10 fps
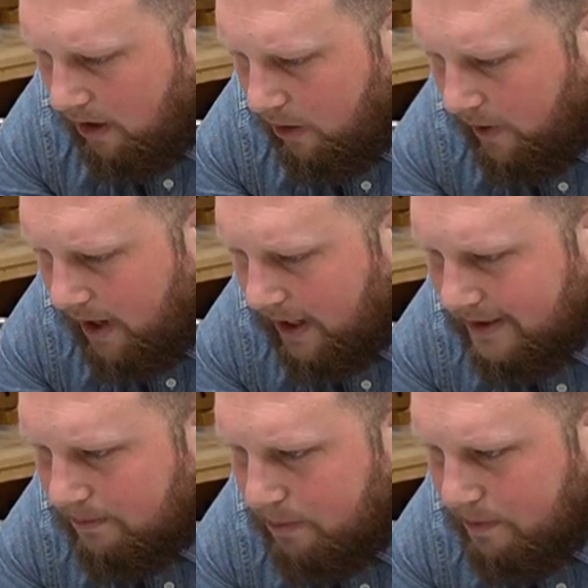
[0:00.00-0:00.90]
Oh, we already
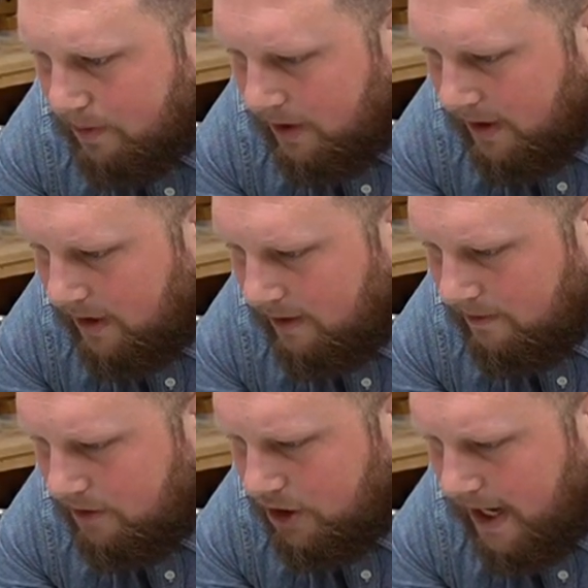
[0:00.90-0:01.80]
got some people in
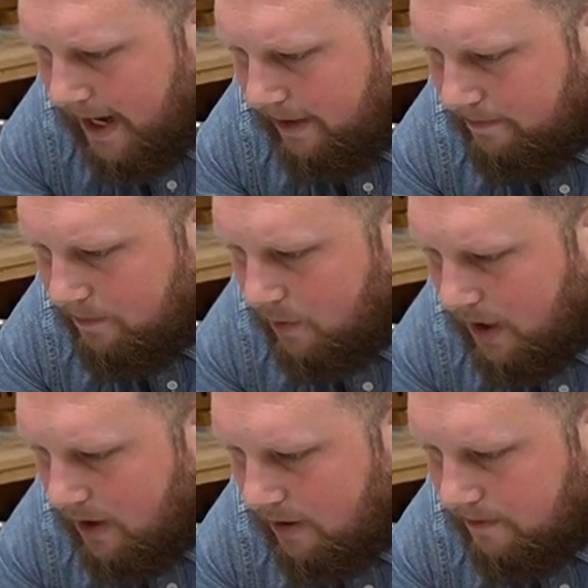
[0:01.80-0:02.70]
the chat,
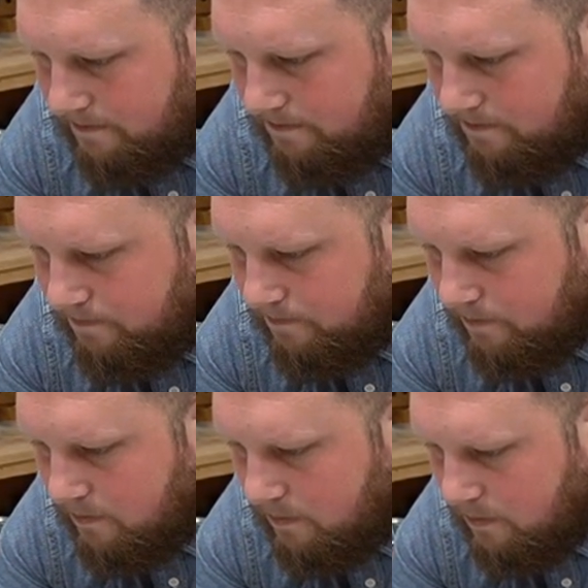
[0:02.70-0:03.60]
right on.
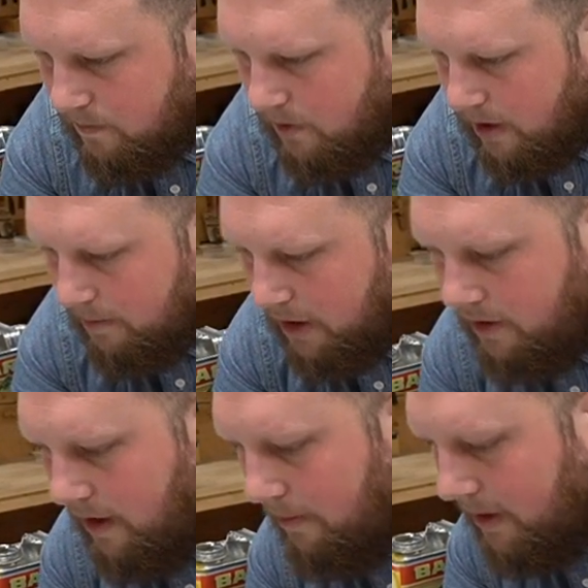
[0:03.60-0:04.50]
I'm
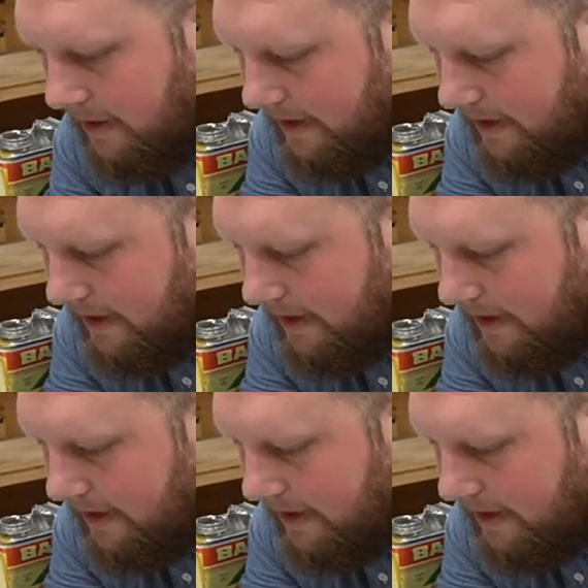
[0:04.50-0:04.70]
gonna, I'm gonna